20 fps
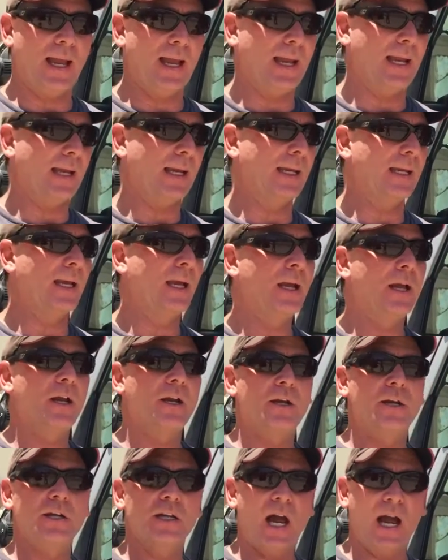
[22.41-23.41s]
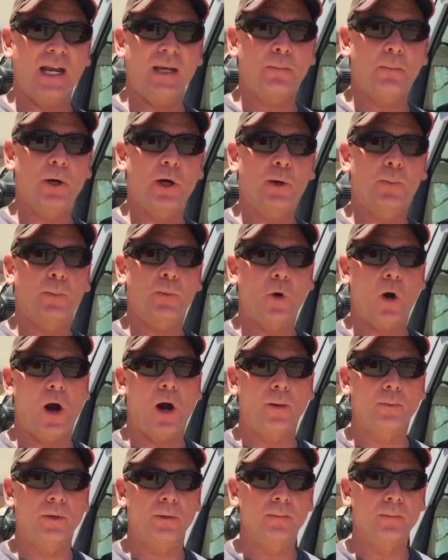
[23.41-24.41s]
a nightmare
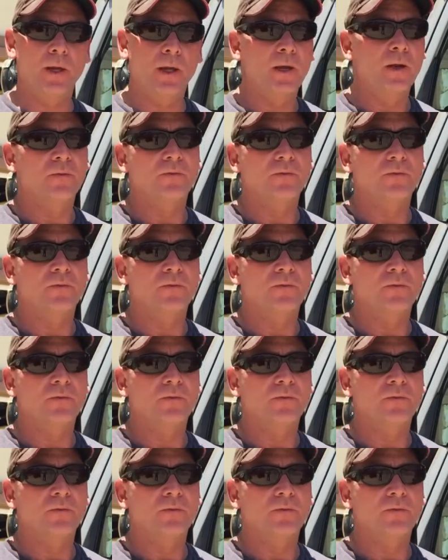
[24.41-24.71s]
problem.